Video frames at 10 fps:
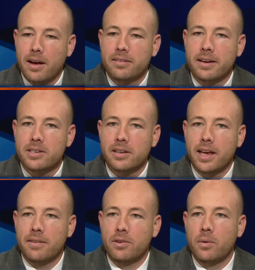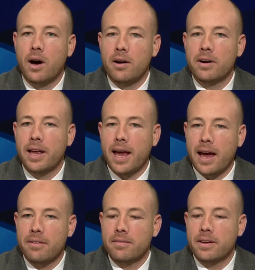Essentially, if you already
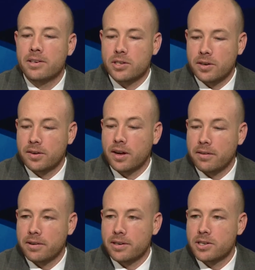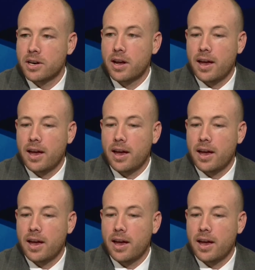have insurance coverage